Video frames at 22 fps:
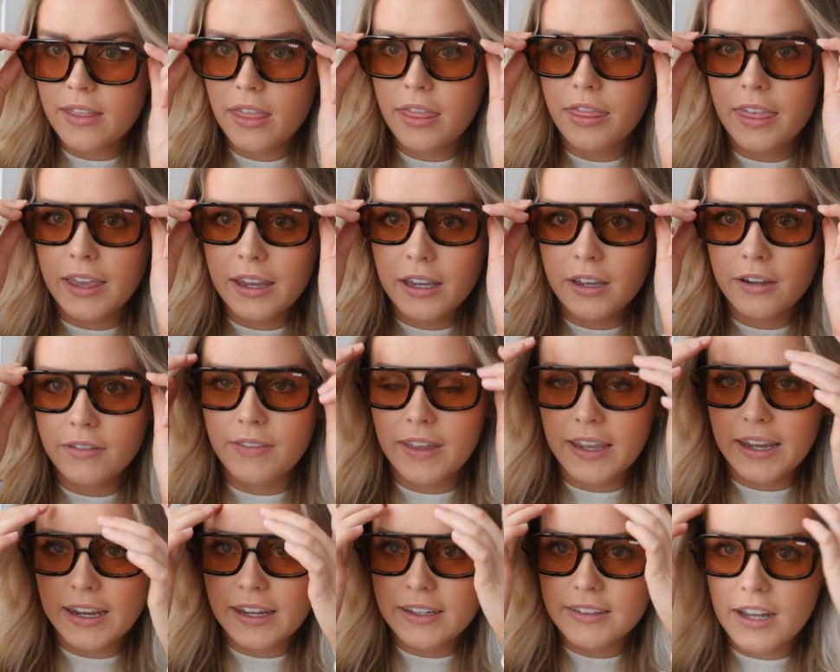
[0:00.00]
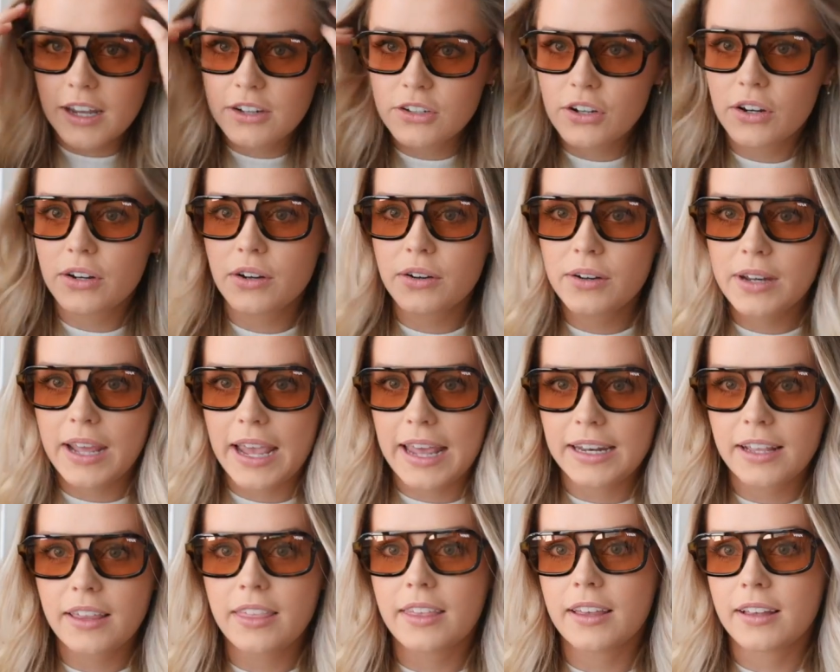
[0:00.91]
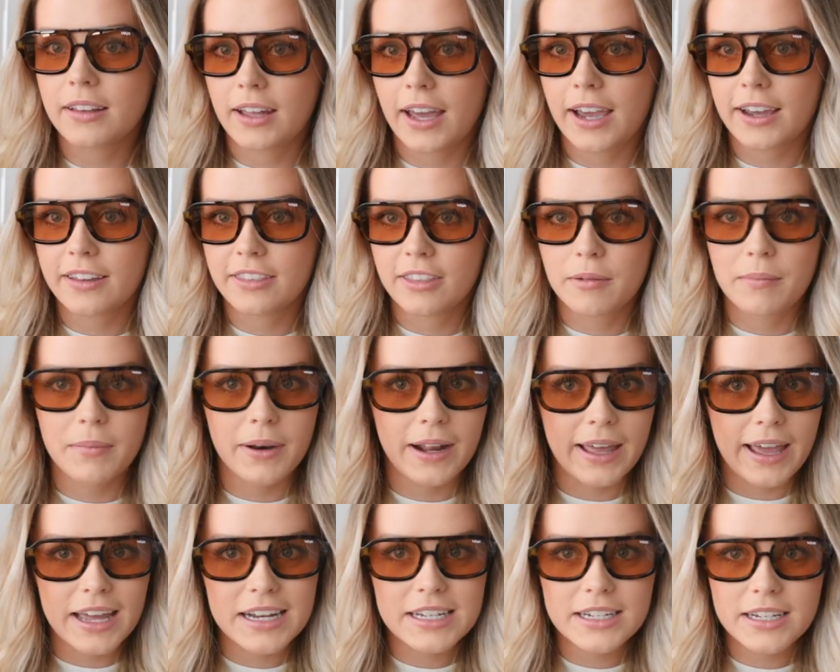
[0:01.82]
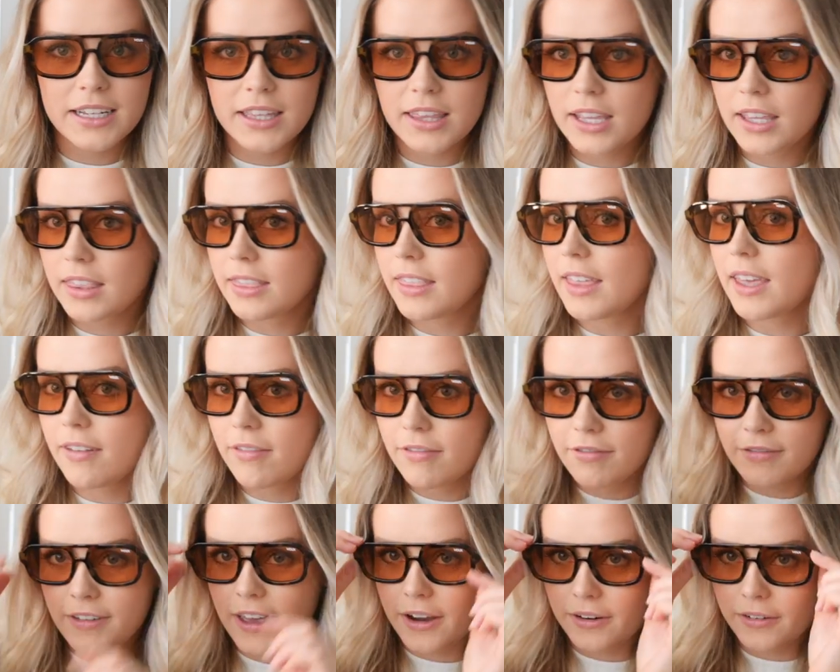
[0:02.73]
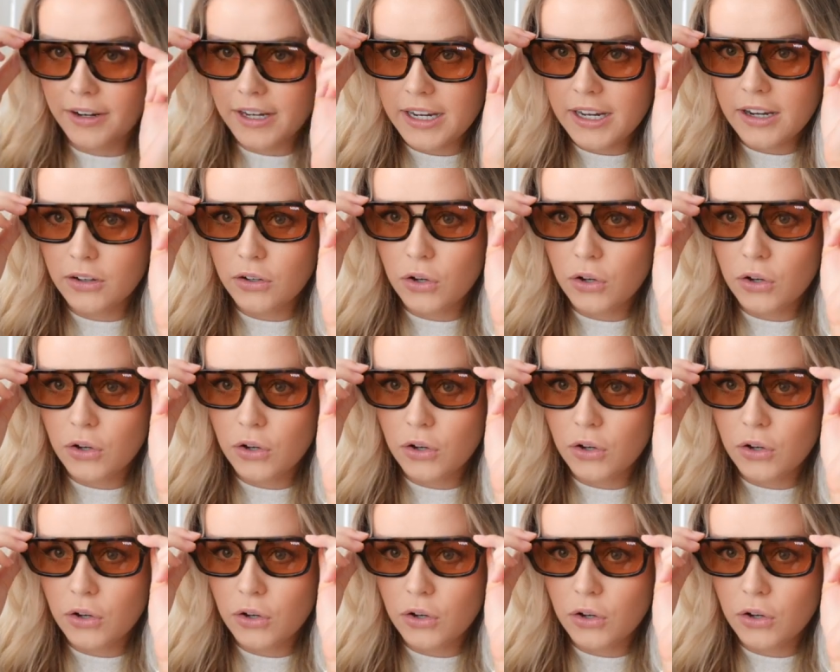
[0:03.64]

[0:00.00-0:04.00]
think of these? I don't own anything like them, but I actually think they're very